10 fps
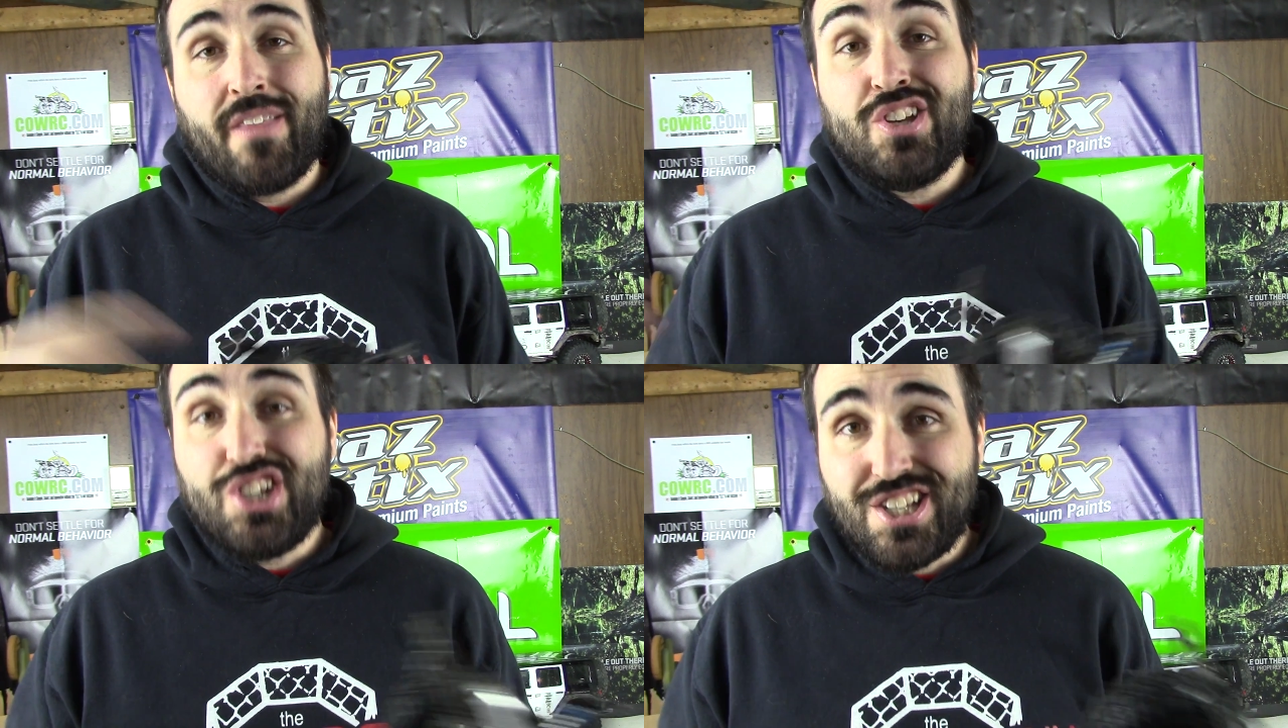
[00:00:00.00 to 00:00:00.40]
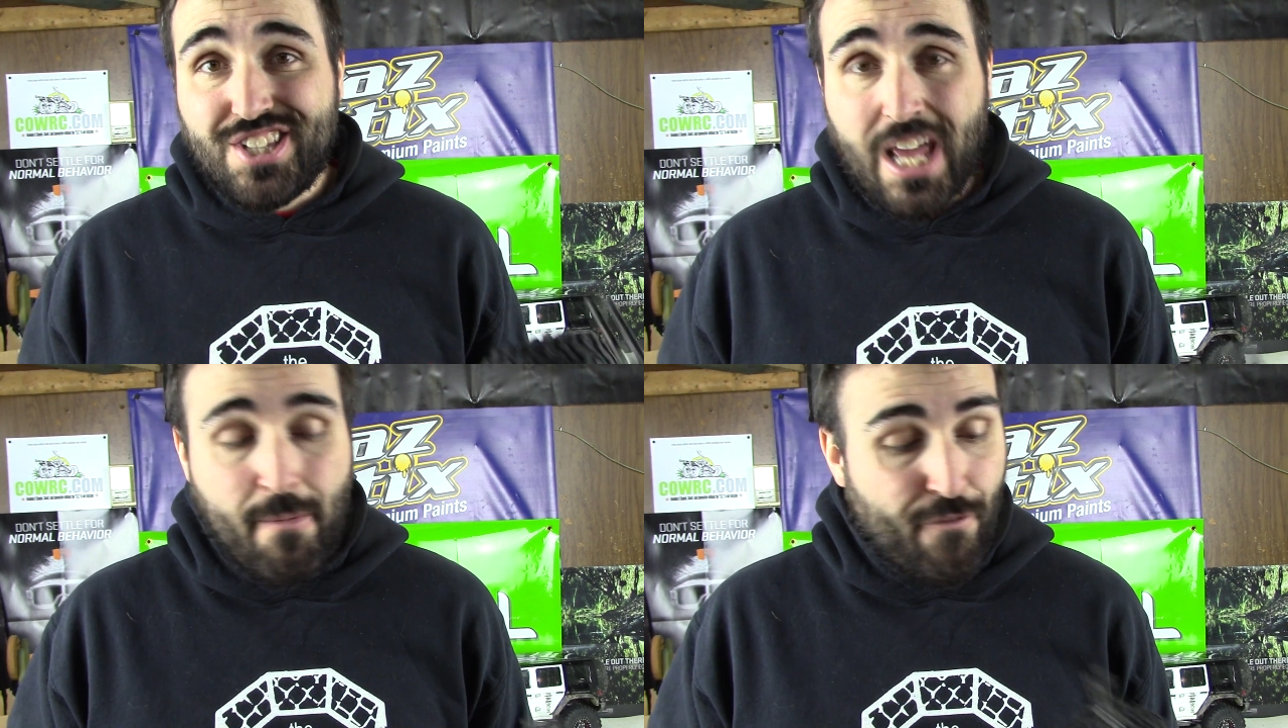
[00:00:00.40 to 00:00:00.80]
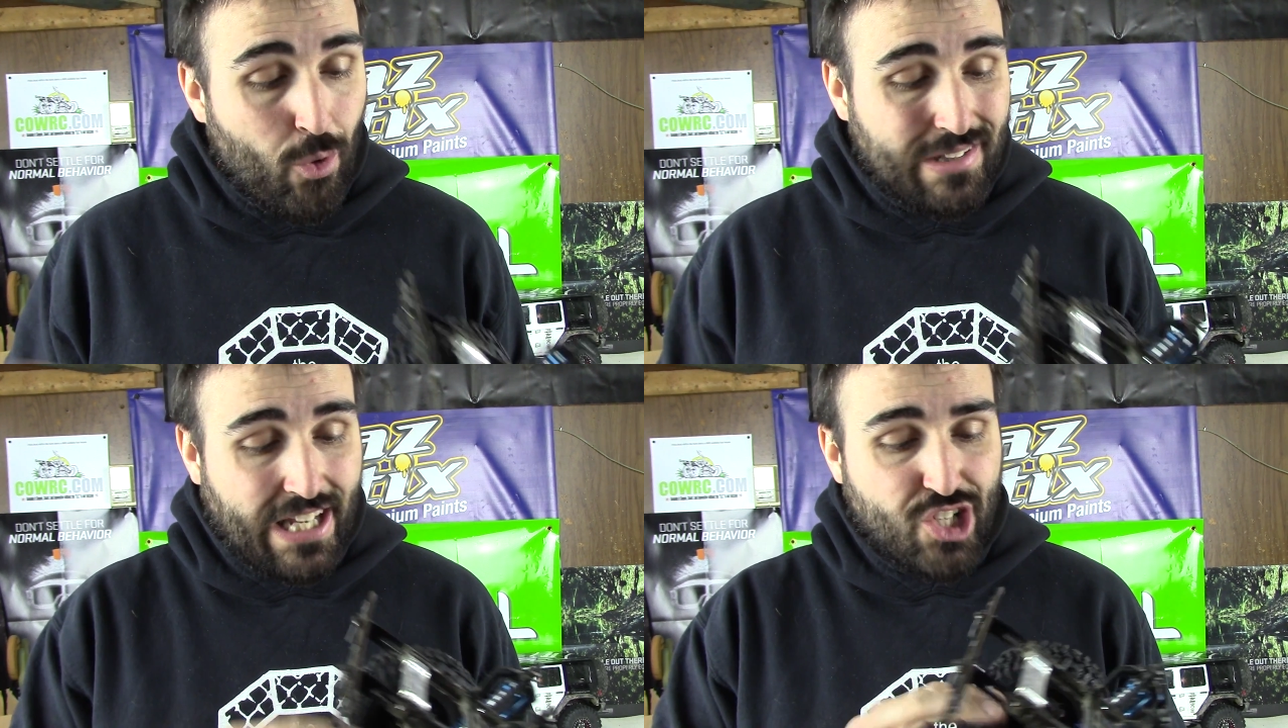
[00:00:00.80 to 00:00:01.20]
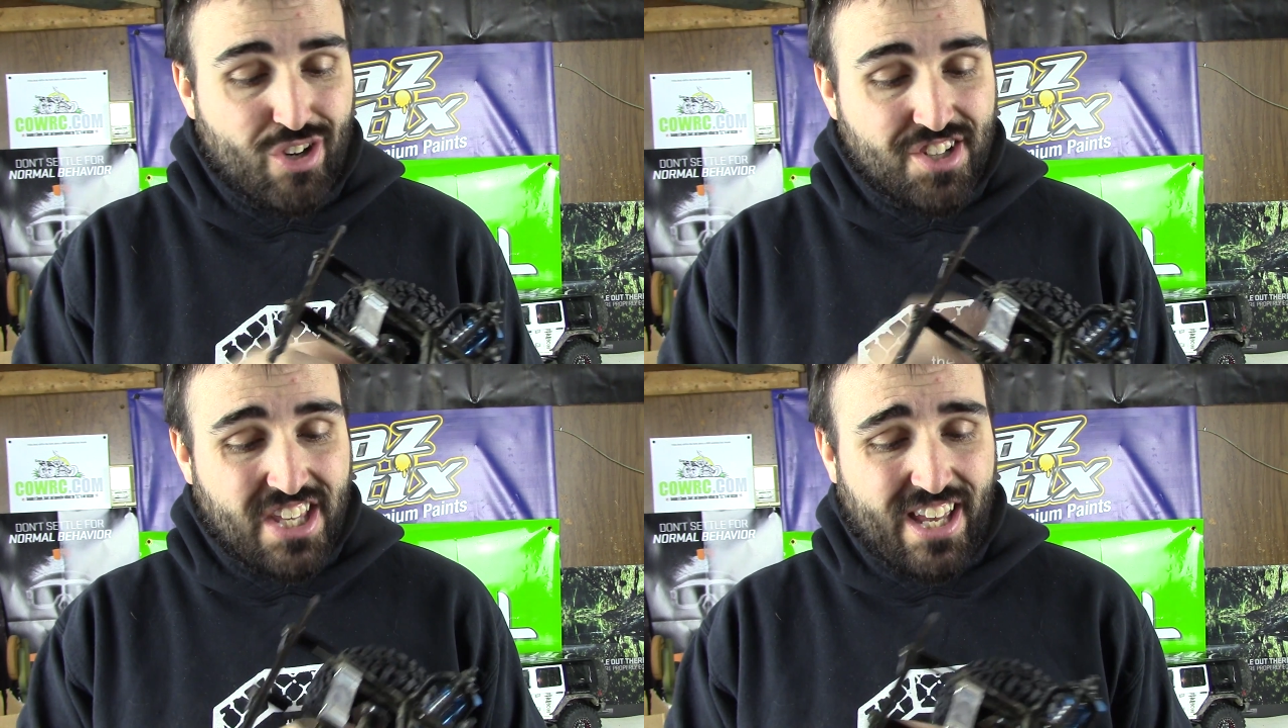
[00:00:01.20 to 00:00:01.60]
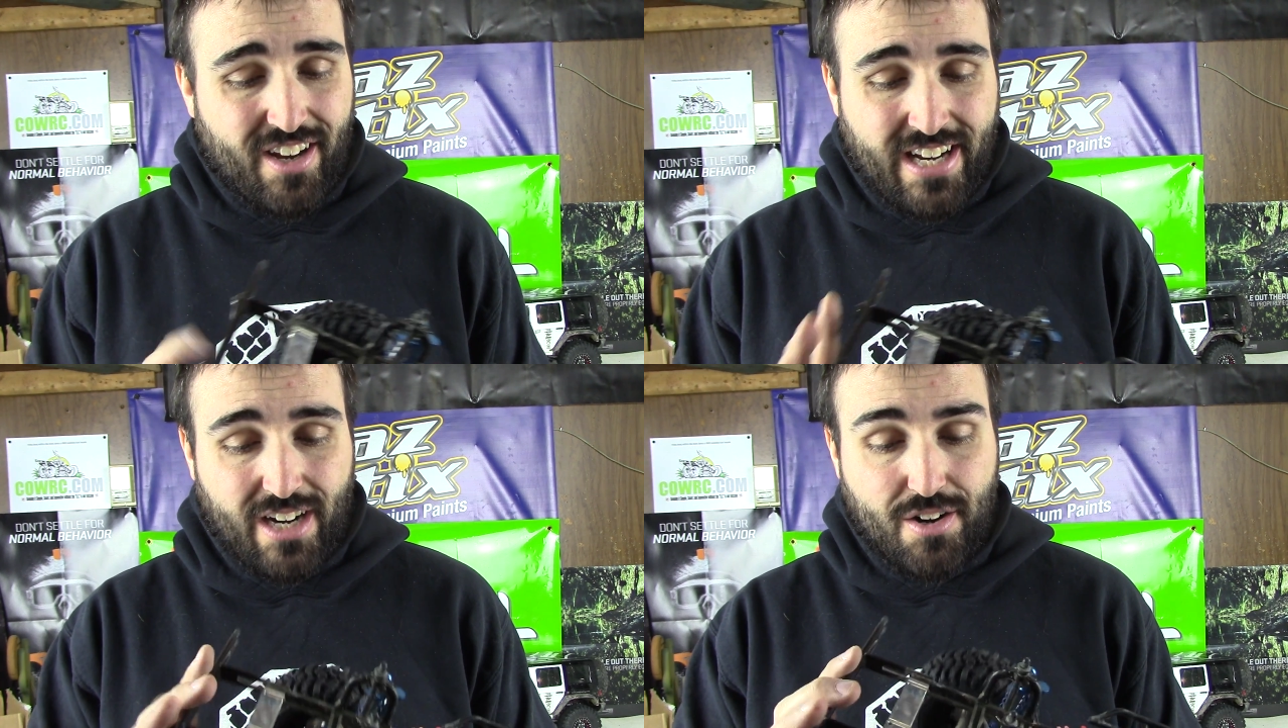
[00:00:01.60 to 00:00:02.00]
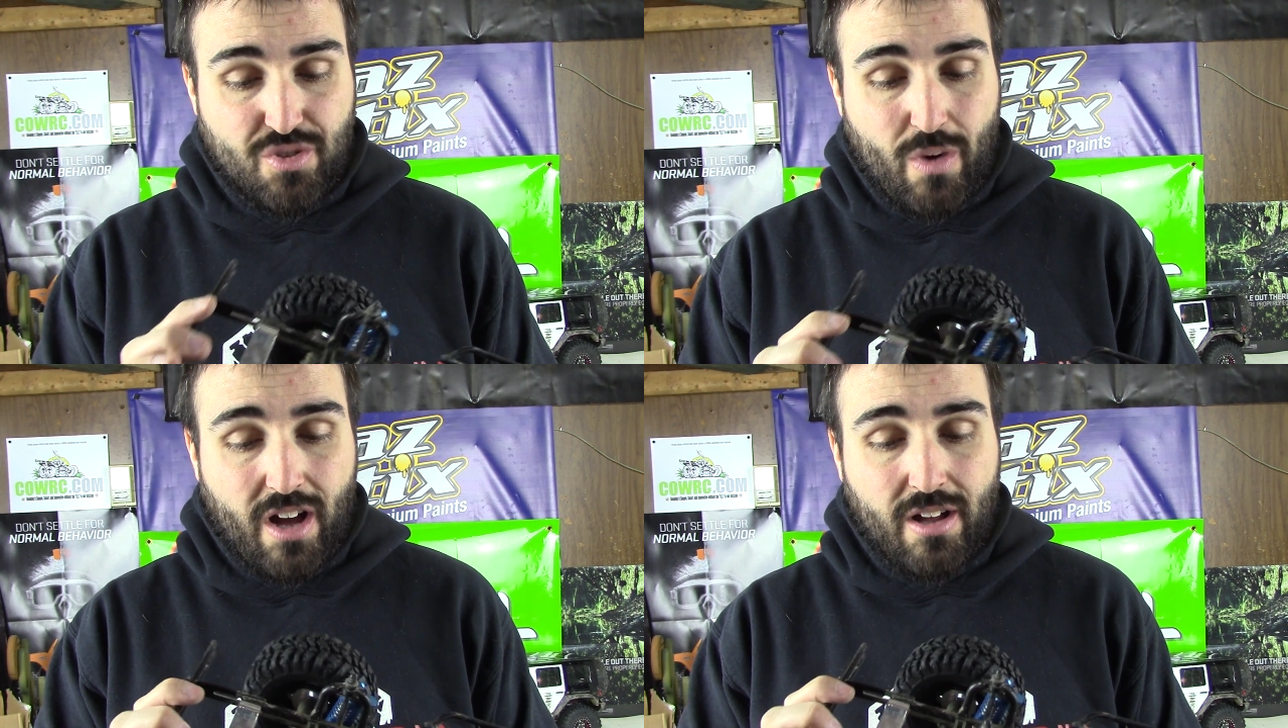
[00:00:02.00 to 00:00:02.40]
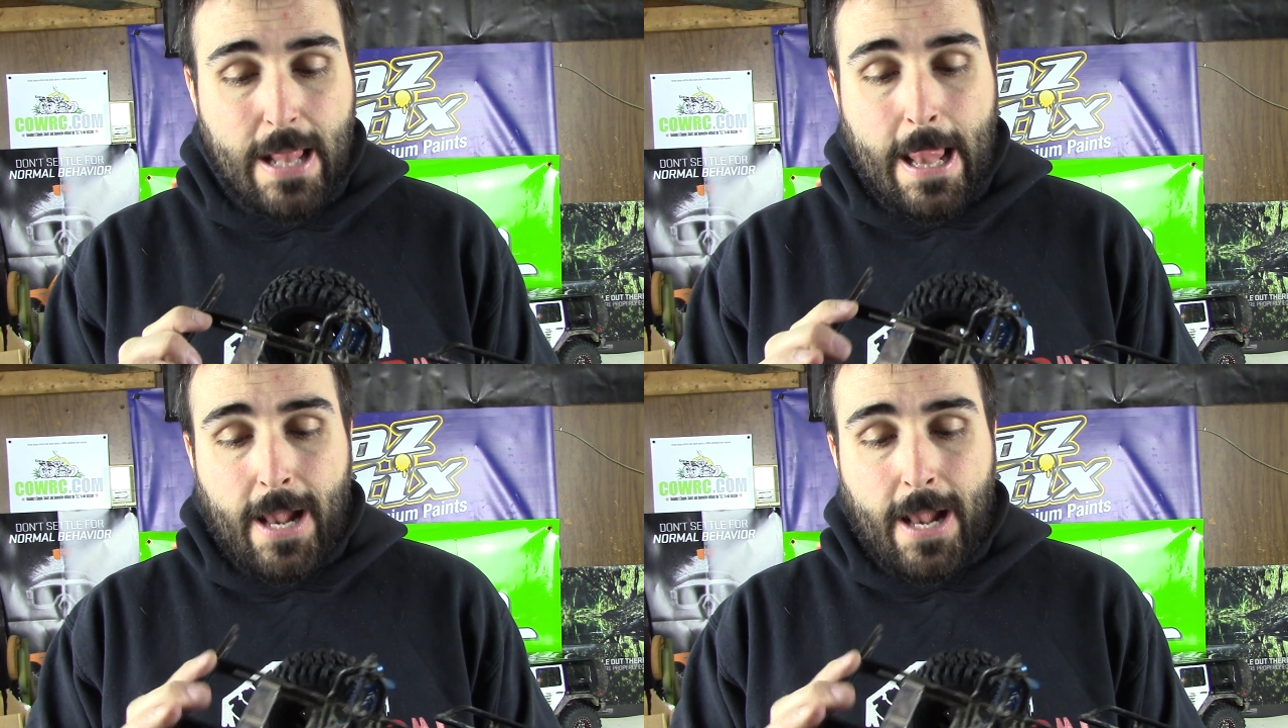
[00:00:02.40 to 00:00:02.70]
the GCM 4-link truss kit on here as well,